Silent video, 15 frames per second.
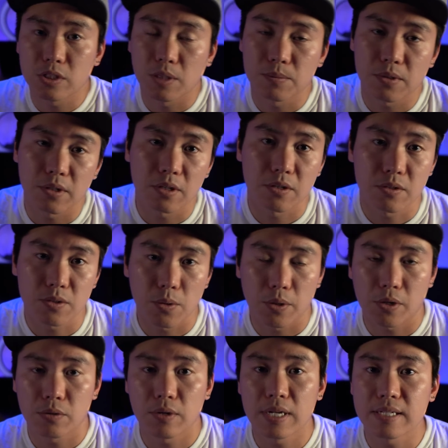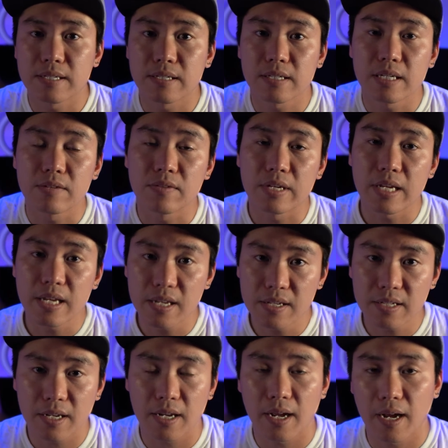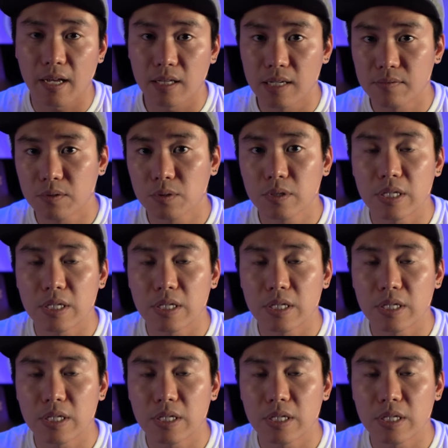Jumpstart Historic Horizons even is at a high level.